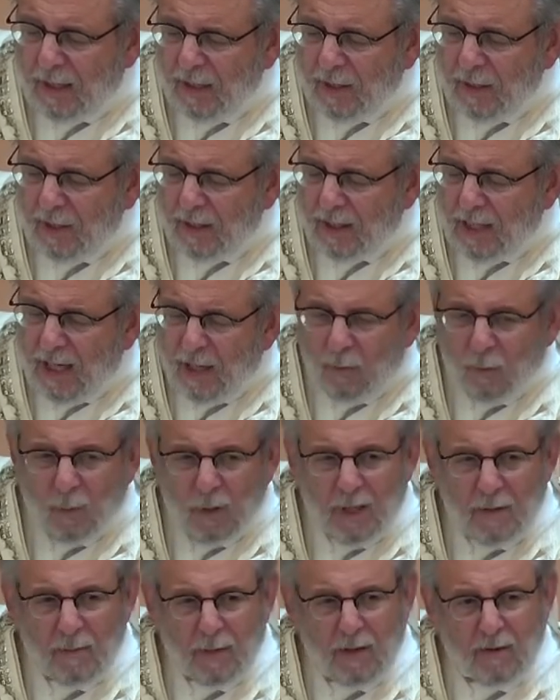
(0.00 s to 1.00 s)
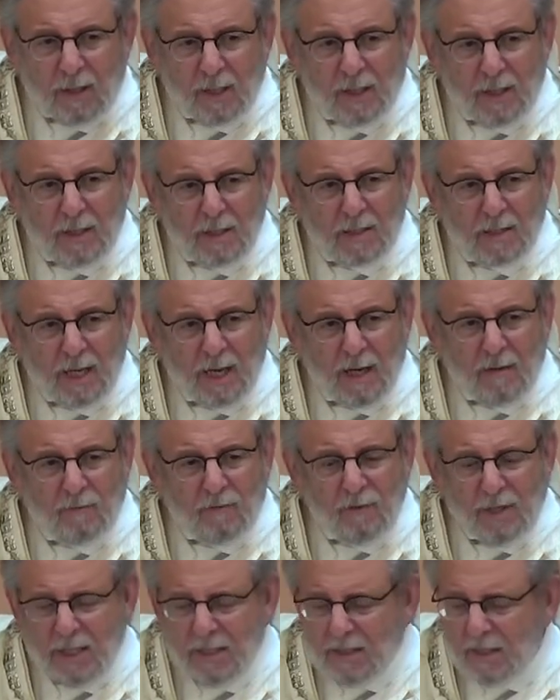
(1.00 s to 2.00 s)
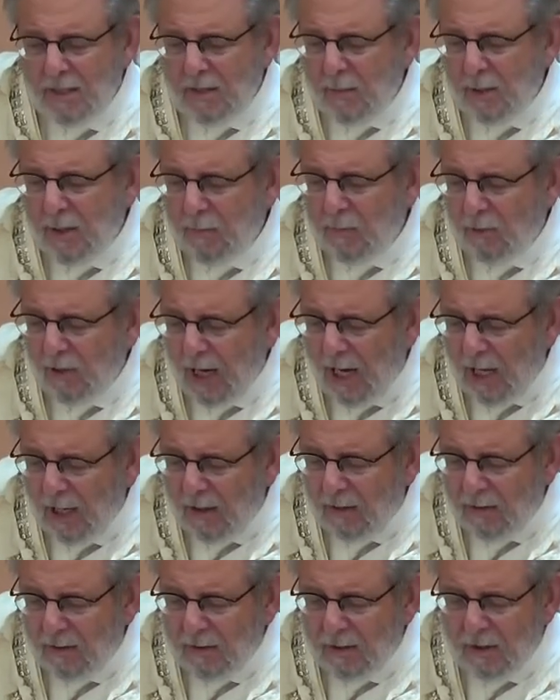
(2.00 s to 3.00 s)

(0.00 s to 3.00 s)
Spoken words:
Yeah, we Americans have reason to be proud